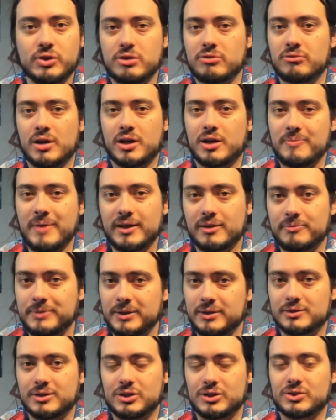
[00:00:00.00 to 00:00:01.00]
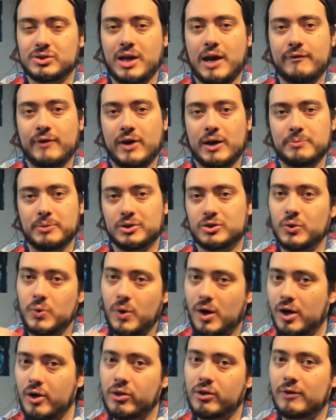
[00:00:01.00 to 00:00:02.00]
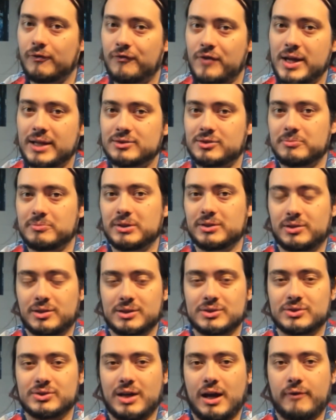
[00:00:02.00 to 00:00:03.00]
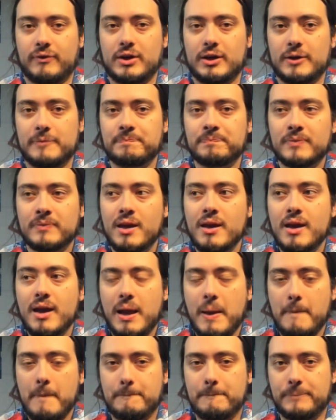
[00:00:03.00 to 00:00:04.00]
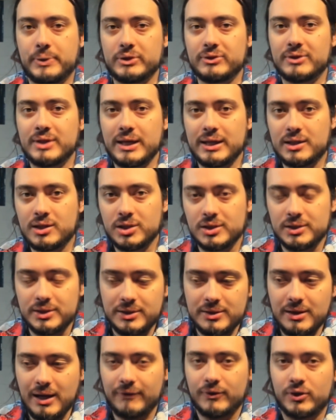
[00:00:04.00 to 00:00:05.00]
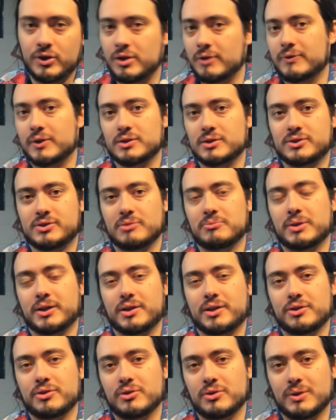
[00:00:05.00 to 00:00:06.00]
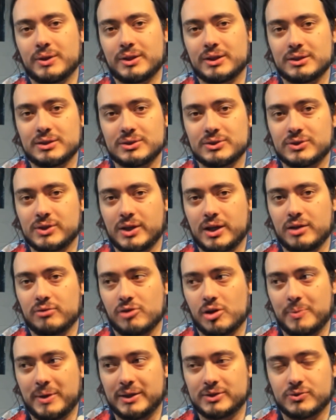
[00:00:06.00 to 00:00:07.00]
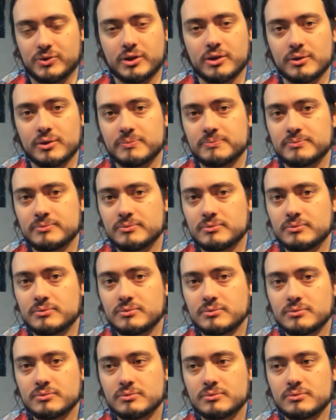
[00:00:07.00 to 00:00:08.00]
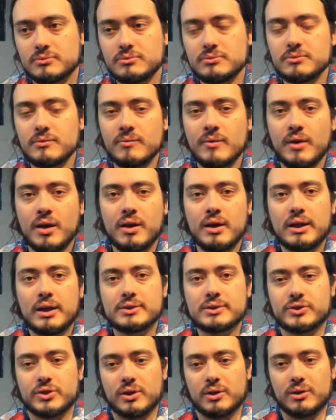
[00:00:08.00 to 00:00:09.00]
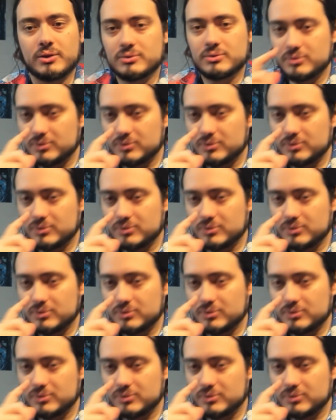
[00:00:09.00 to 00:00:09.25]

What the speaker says: recommend a military sci-fi book to other fans of military sci-fi, but they could never convert somebody who is a romance reader. So